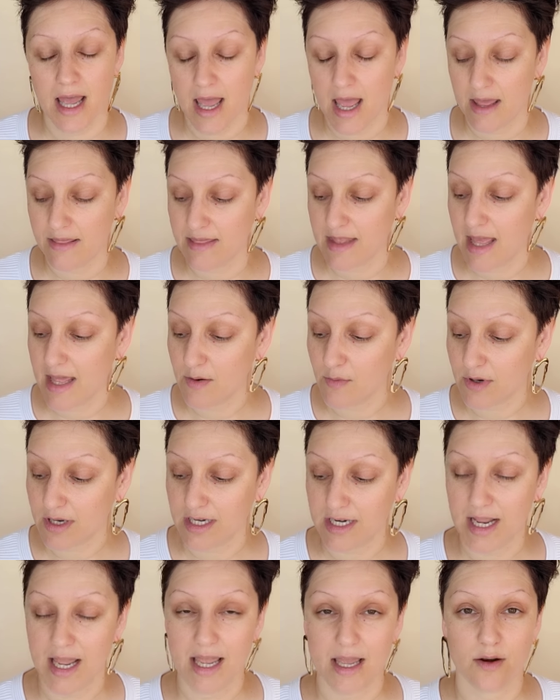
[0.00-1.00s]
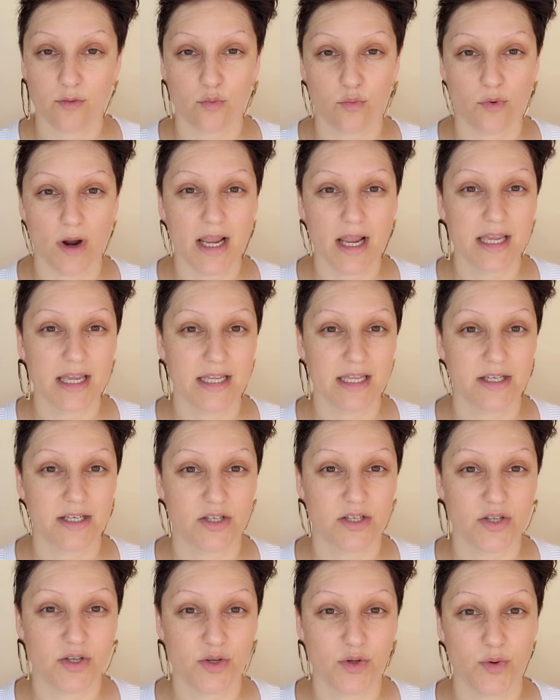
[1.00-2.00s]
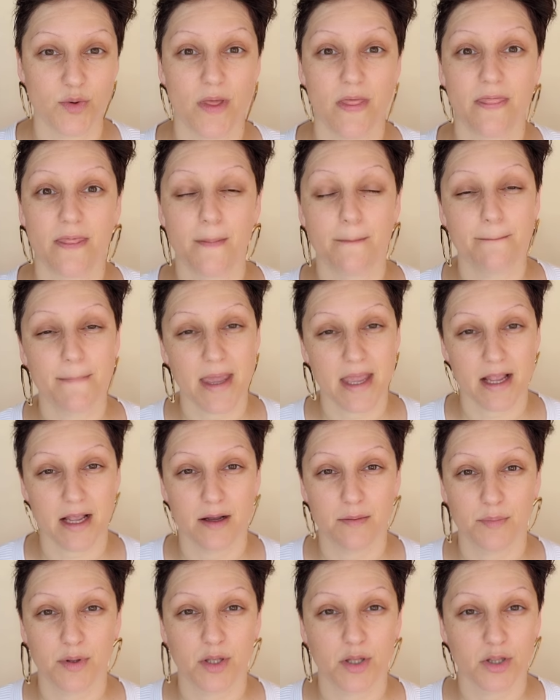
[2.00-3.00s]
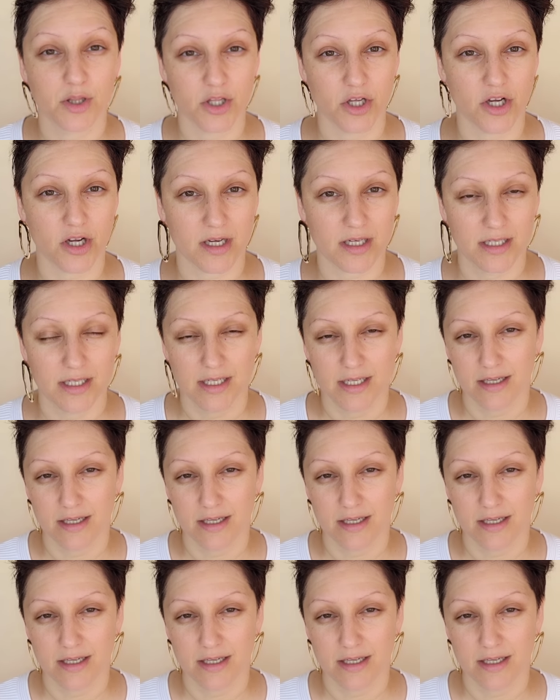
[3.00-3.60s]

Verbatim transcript: And then we're gonna head right into the makeup look.